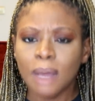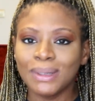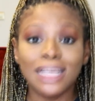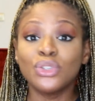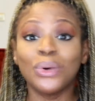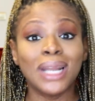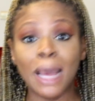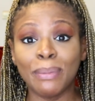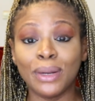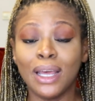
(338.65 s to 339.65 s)
But that's not going to
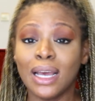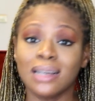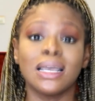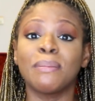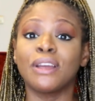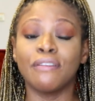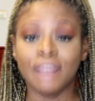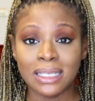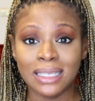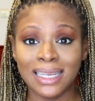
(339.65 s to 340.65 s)
happen, because I'm
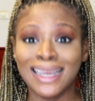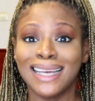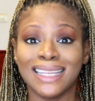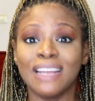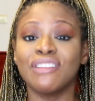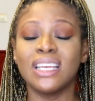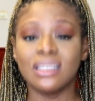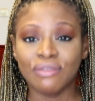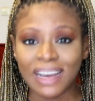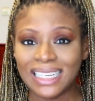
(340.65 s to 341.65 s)
confessing that everything
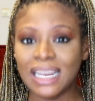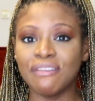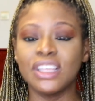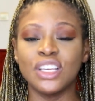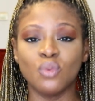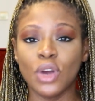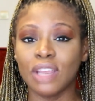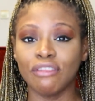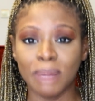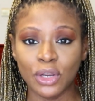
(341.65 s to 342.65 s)
is fine and everything is
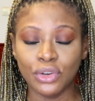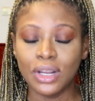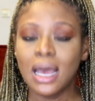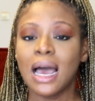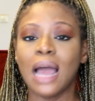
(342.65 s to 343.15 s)
working for my good.